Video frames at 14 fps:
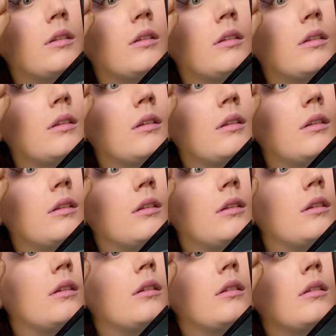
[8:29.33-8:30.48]

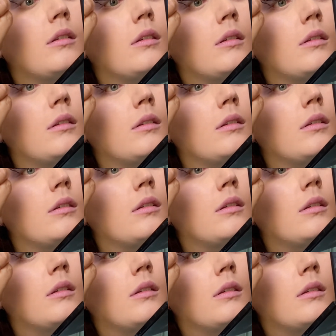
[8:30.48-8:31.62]
Nothing is said.